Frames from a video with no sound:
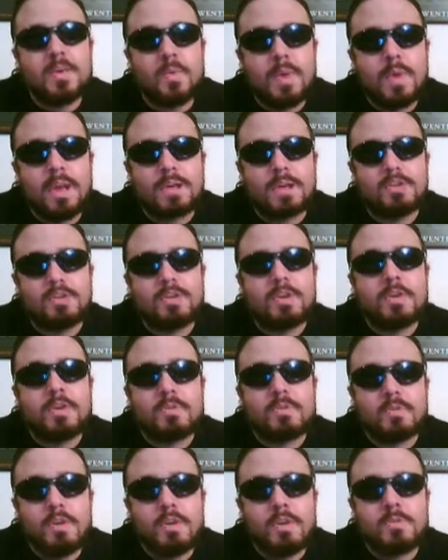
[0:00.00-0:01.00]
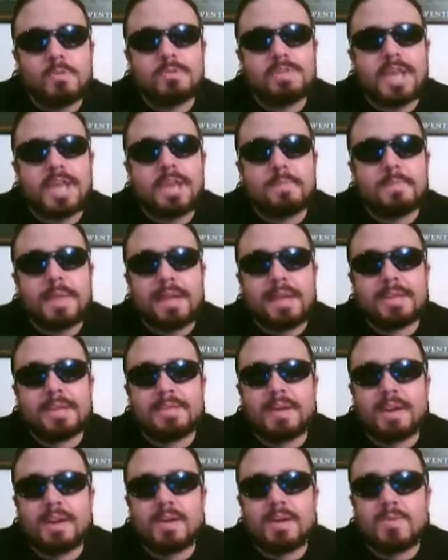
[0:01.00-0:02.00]
which Rhodes and
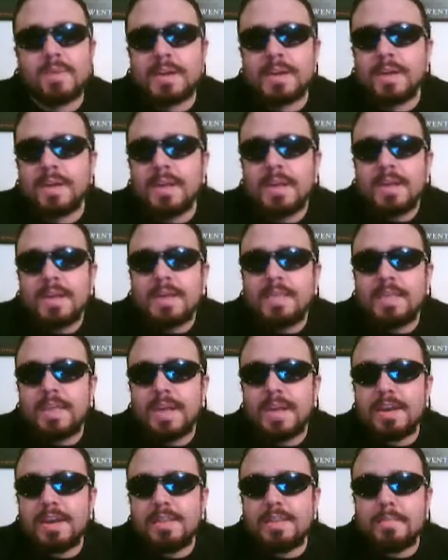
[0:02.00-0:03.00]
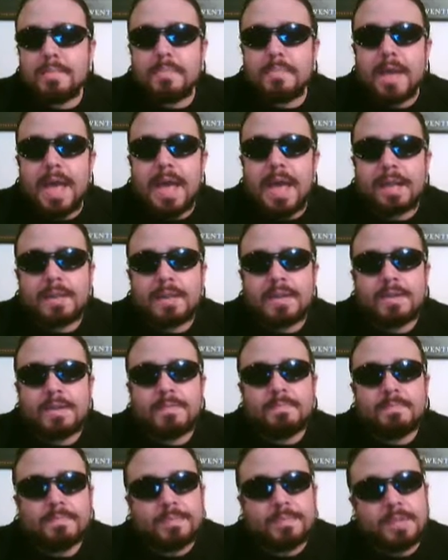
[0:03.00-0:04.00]
McIntyre win. Then in the back,
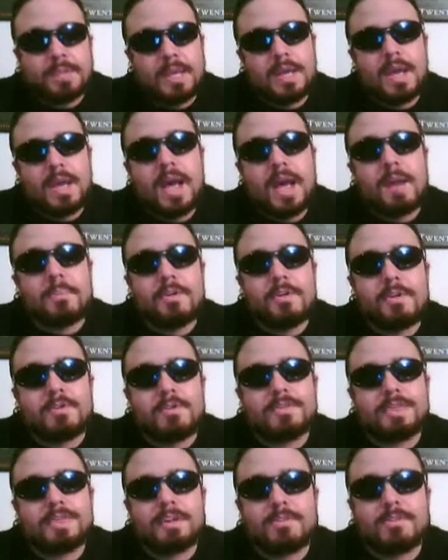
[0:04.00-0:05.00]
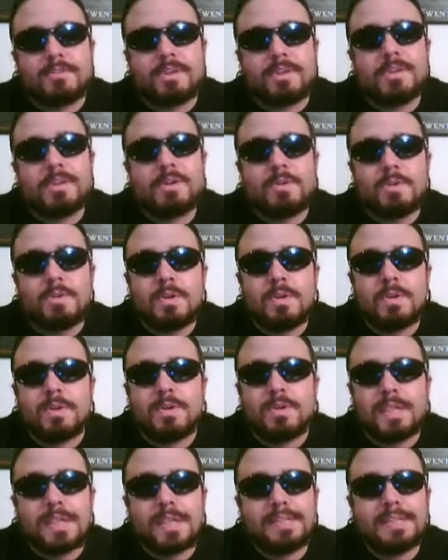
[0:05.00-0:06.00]
Alberto Del Rio
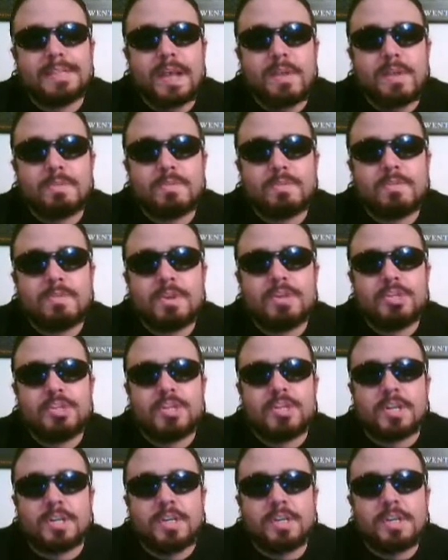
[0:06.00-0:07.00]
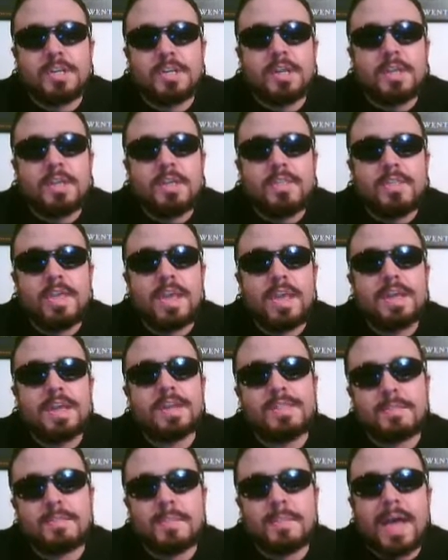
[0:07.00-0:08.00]
lays out Christian. Then
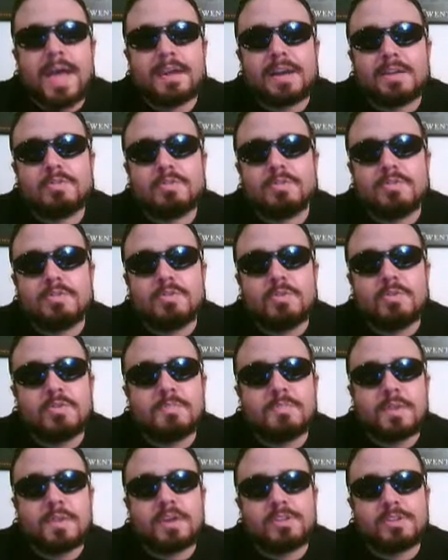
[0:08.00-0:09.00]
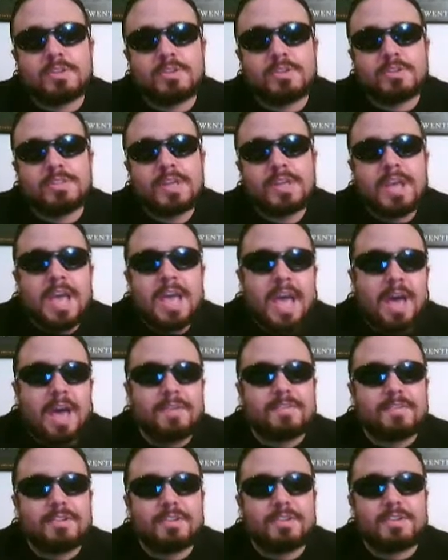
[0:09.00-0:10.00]
in the back, the Dude Busters
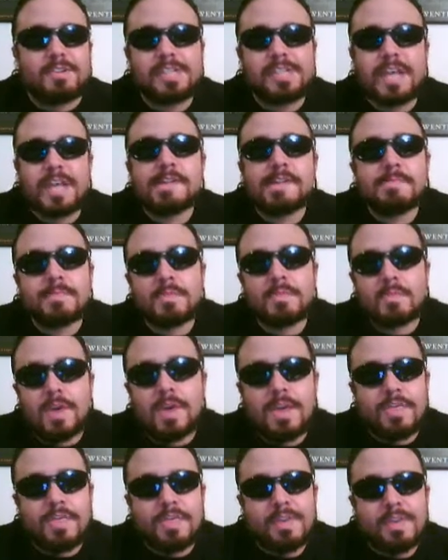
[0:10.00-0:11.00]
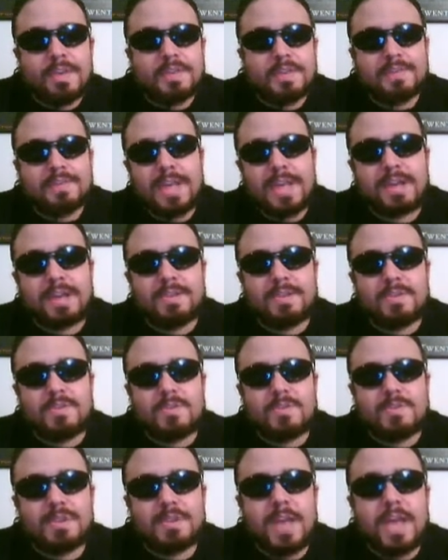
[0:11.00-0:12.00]
have a little segment with Teddy
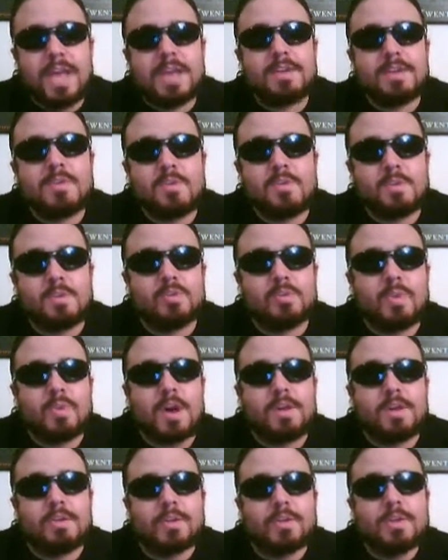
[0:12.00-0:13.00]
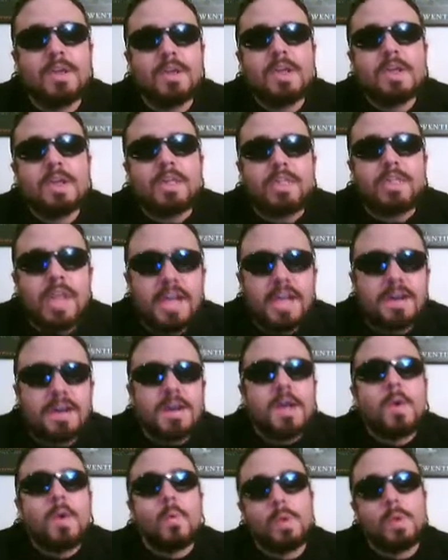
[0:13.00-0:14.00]
Long and Hornswoggle.
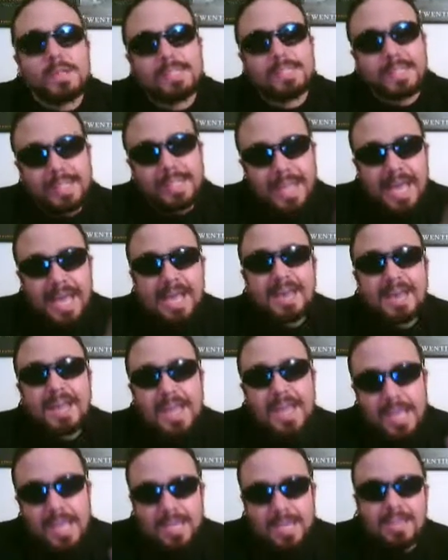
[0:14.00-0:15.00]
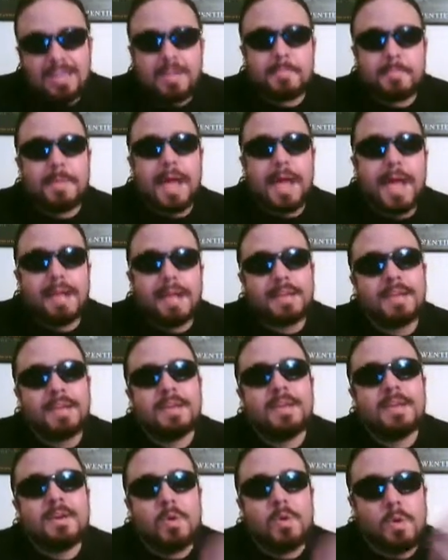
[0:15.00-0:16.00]
Then, once again in the back,
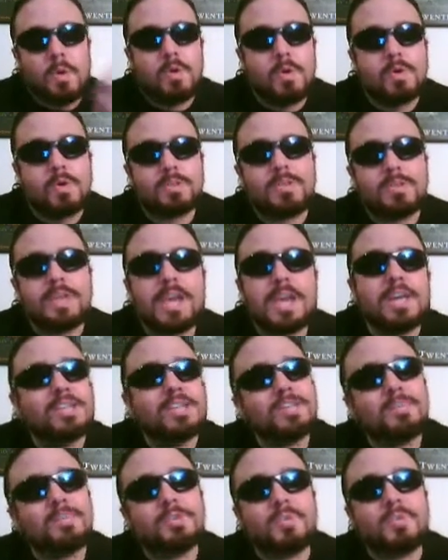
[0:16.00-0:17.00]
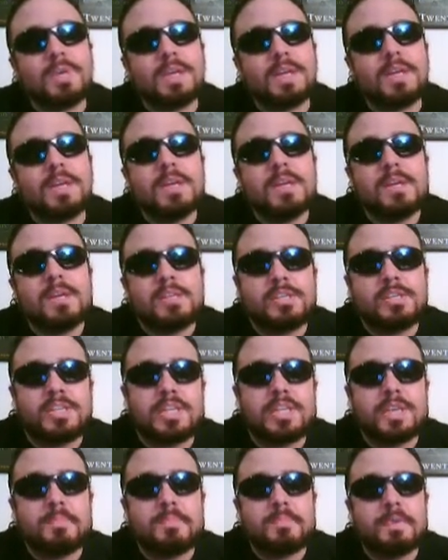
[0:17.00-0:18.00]
altercation between
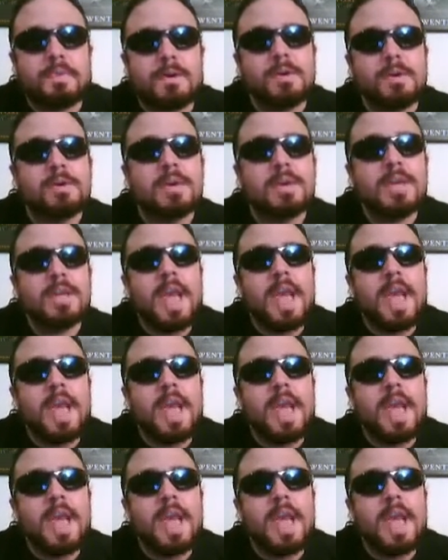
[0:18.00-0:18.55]
CM Punk